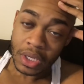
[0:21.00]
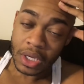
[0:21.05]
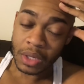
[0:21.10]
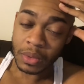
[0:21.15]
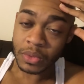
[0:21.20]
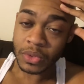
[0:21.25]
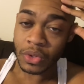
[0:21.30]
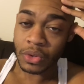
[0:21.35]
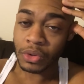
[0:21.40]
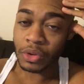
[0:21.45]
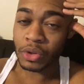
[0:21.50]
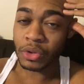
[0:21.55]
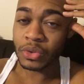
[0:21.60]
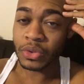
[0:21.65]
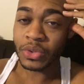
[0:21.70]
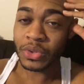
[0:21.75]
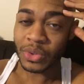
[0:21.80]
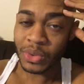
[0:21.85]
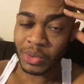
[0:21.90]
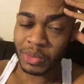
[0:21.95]
Hey, what's going on
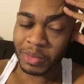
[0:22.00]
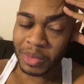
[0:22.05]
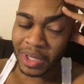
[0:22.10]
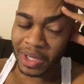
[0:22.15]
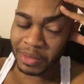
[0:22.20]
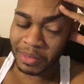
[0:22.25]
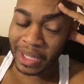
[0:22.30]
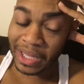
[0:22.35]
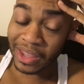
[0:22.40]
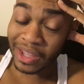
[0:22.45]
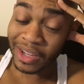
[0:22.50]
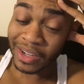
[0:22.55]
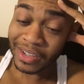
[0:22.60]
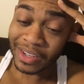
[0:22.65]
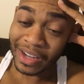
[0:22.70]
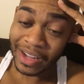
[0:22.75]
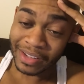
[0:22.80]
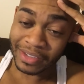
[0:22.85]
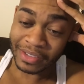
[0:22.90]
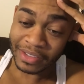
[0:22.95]
YouTube? Um, I
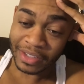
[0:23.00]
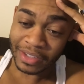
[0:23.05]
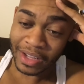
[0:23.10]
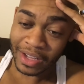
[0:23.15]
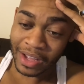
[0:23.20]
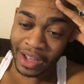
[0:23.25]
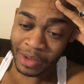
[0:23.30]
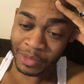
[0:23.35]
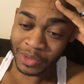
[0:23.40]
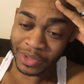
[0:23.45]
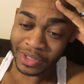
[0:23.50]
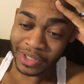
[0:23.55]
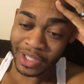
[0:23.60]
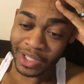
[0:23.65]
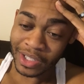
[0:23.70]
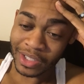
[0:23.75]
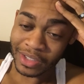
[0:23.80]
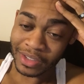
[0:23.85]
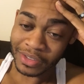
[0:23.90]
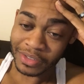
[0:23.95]
thought I was
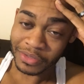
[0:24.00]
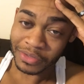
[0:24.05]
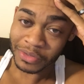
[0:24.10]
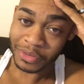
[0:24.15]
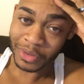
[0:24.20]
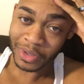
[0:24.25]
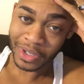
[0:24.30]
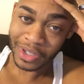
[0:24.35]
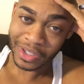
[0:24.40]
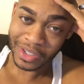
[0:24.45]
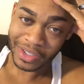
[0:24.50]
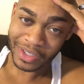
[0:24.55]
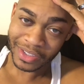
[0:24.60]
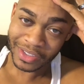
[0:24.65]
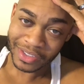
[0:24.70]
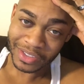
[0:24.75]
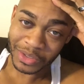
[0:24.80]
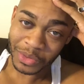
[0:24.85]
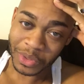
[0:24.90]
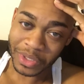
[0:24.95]
done for uh,
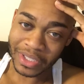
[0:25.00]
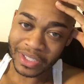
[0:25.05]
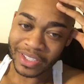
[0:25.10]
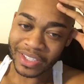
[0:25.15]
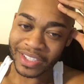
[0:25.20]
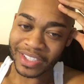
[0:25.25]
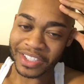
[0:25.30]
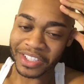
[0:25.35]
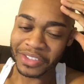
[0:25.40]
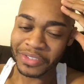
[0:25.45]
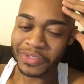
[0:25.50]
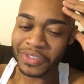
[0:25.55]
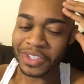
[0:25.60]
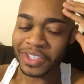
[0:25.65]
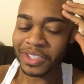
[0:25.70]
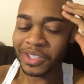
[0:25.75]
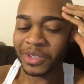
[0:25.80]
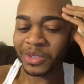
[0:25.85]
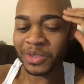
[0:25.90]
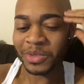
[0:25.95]
2016
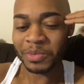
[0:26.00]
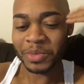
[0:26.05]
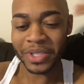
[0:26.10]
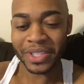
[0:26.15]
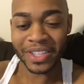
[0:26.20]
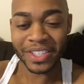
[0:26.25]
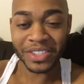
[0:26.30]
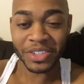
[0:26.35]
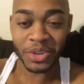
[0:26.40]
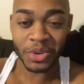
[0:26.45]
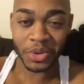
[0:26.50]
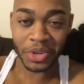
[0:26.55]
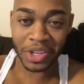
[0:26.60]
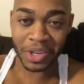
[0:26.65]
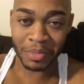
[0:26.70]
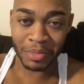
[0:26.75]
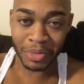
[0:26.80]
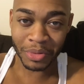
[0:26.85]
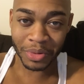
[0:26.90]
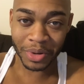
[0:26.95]
videos, but this whole
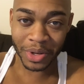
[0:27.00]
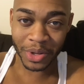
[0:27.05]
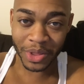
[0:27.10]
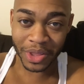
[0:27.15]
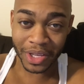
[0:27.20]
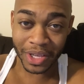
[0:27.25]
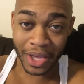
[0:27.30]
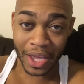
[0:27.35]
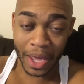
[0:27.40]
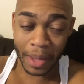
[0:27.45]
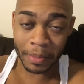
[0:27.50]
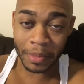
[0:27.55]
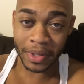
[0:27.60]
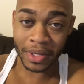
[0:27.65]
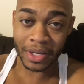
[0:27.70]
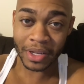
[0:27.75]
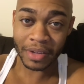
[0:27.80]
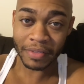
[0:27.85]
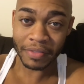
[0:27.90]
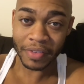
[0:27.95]
Kim Burrell thing
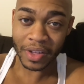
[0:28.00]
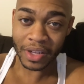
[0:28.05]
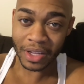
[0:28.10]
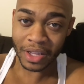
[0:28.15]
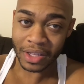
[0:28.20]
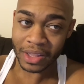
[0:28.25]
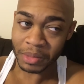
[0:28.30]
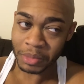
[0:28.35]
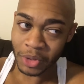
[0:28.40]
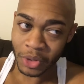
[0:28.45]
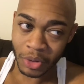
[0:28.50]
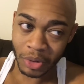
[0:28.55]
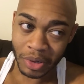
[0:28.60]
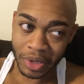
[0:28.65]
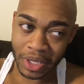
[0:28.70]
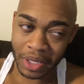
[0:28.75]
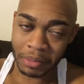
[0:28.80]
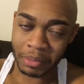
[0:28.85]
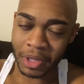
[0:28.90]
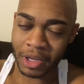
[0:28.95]
happened and I felt like, let me go
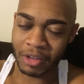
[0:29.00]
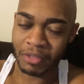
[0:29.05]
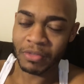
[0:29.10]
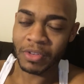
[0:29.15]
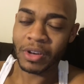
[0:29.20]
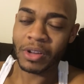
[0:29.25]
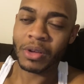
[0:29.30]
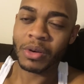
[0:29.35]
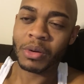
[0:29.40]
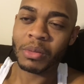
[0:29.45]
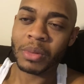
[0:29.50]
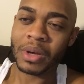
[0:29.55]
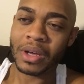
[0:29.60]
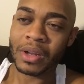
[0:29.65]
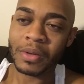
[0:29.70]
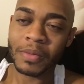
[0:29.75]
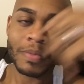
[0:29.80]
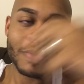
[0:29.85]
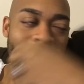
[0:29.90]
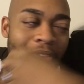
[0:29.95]
ahead and make a video about
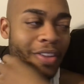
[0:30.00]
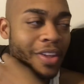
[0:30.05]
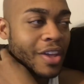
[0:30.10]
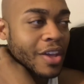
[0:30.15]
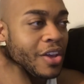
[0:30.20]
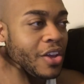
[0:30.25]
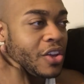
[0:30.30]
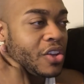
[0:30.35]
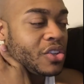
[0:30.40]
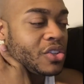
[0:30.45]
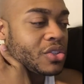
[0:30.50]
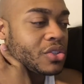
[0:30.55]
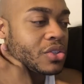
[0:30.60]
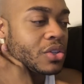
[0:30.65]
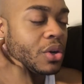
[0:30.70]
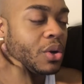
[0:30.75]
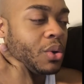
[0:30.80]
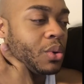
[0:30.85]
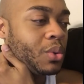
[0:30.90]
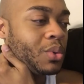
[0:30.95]
it.
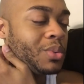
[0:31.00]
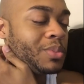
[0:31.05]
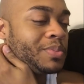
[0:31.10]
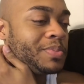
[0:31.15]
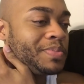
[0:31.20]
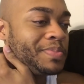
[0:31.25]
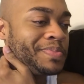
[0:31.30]
So,